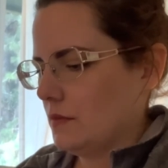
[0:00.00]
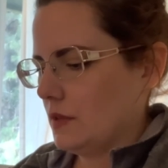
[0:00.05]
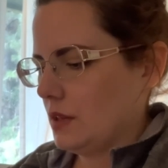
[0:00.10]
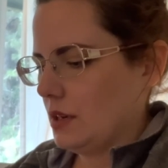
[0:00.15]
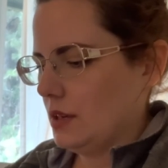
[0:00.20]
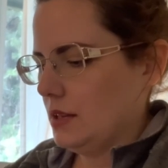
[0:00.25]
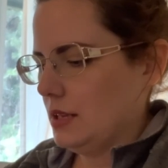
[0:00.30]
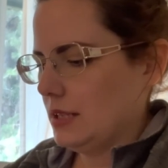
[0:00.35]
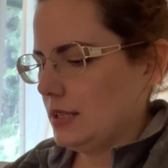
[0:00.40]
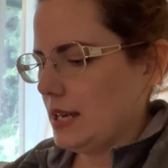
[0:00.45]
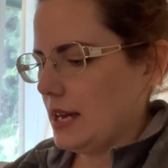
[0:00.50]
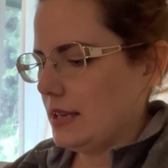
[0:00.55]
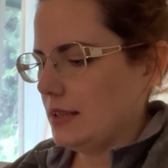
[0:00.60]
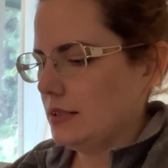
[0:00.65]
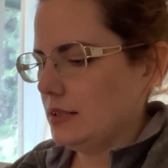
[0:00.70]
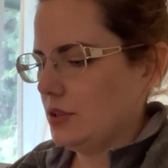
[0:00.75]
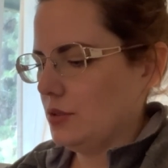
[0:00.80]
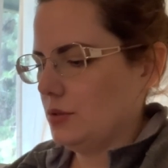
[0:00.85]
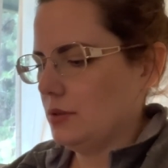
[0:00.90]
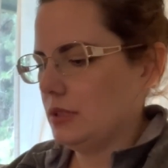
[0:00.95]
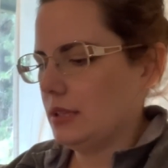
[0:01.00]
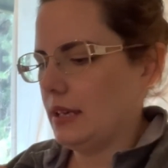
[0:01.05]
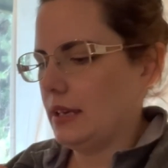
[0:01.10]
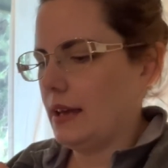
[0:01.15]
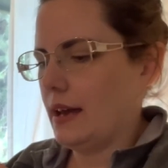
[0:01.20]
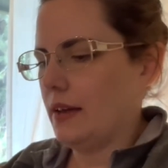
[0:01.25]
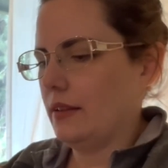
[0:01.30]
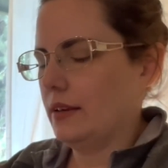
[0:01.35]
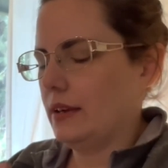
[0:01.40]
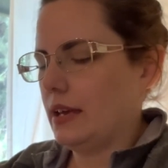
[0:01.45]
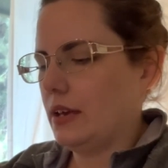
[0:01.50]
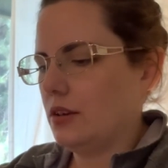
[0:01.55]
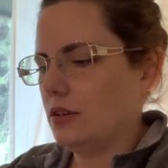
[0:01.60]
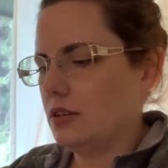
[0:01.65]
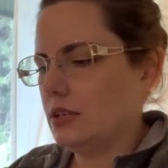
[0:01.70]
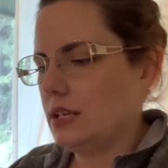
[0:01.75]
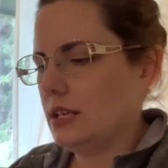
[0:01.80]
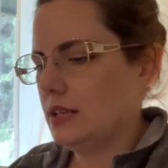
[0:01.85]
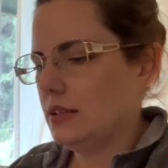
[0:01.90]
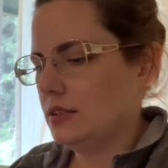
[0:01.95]
And this has those like alligator
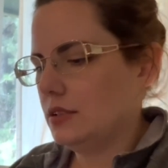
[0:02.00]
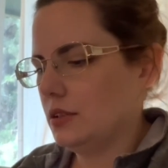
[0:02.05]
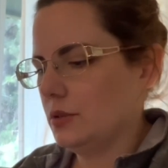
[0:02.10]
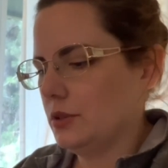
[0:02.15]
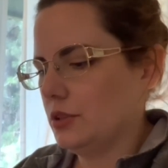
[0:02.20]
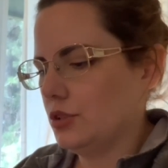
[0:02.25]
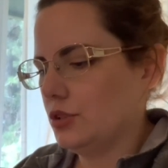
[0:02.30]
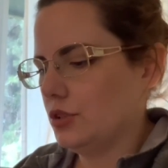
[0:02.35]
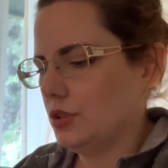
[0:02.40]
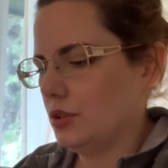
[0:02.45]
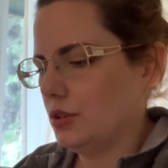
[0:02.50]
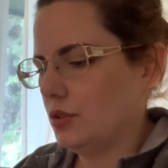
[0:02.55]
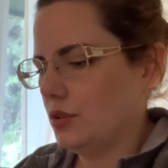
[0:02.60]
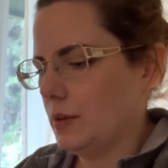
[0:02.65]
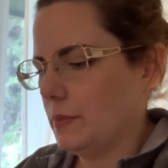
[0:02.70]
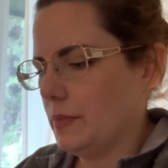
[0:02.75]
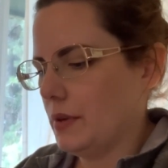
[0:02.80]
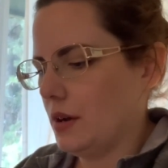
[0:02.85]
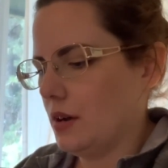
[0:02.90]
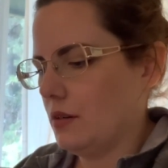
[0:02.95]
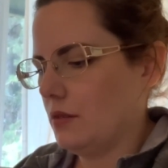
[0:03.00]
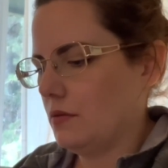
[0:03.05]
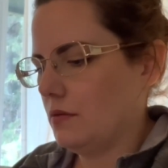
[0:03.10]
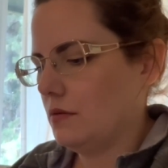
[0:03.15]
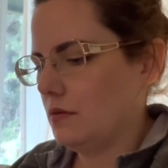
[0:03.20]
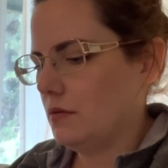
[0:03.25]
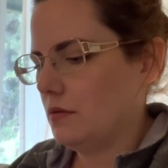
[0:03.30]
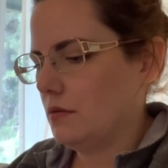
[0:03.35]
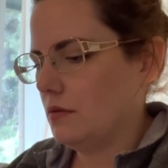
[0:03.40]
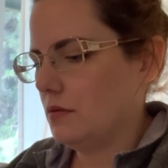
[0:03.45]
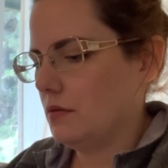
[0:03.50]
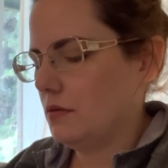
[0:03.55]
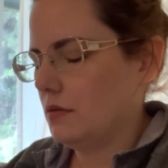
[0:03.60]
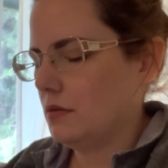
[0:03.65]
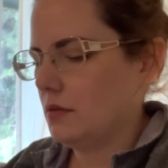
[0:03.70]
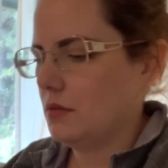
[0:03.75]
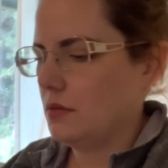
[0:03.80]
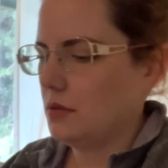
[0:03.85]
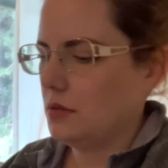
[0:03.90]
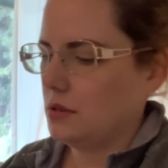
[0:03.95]
teeth, so it should grip on
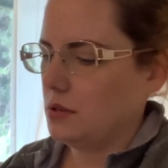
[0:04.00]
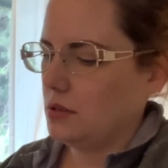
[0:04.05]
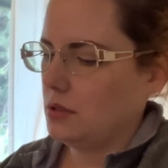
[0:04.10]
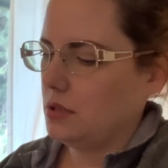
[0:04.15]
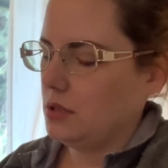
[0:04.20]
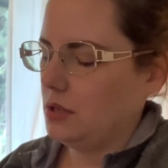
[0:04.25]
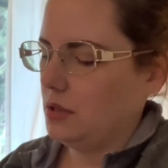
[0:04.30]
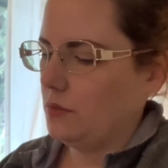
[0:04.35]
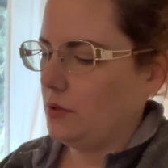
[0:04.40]
to the